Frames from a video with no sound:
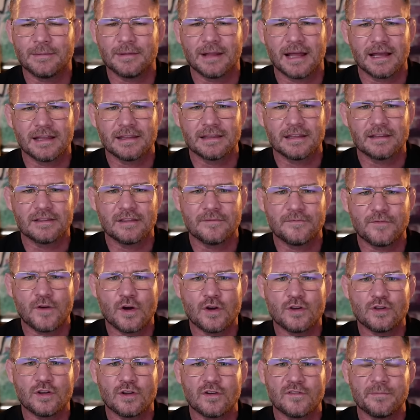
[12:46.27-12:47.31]
Like the, the
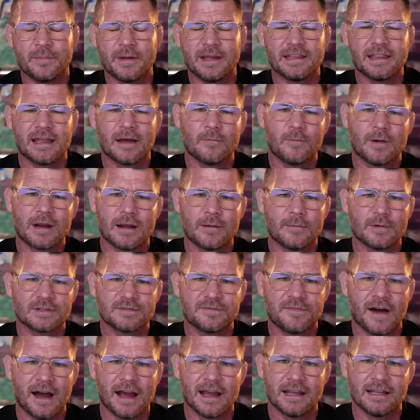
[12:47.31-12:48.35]
version of me that when I was
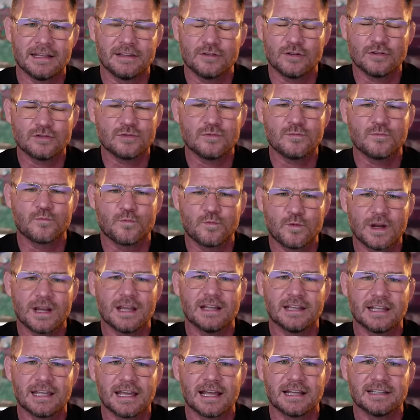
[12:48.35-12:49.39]
fighting doesn't
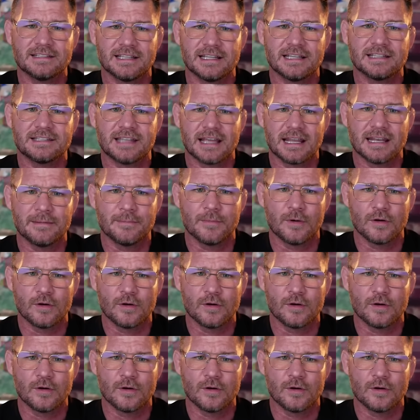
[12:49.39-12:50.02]
really exist anymore.